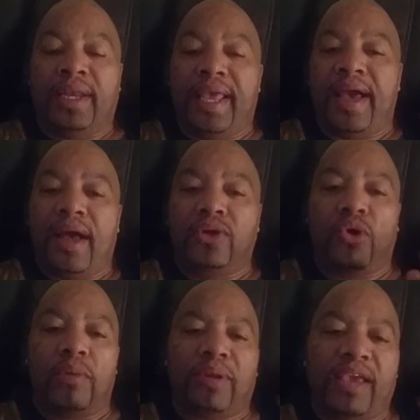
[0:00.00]
Now, I
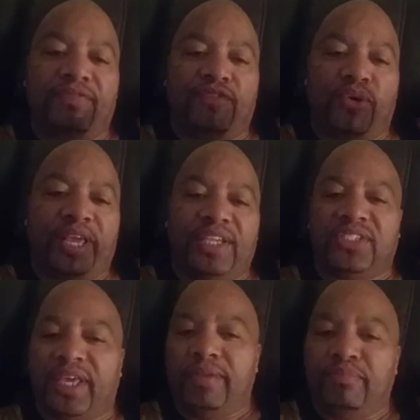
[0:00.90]
know I'm like 4
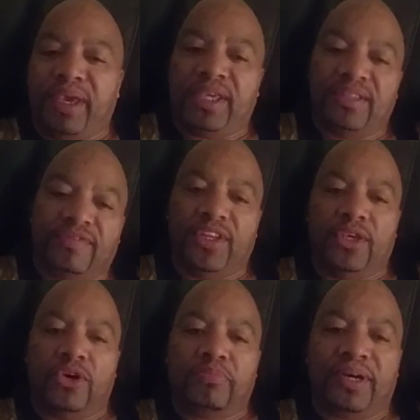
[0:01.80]
days late making this
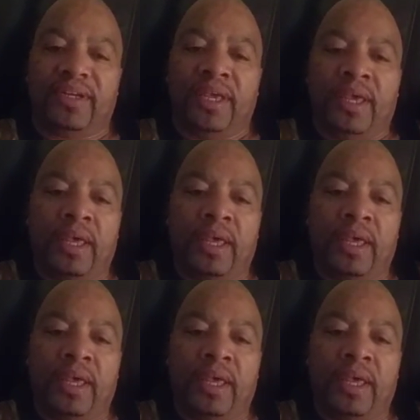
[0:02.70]
video, but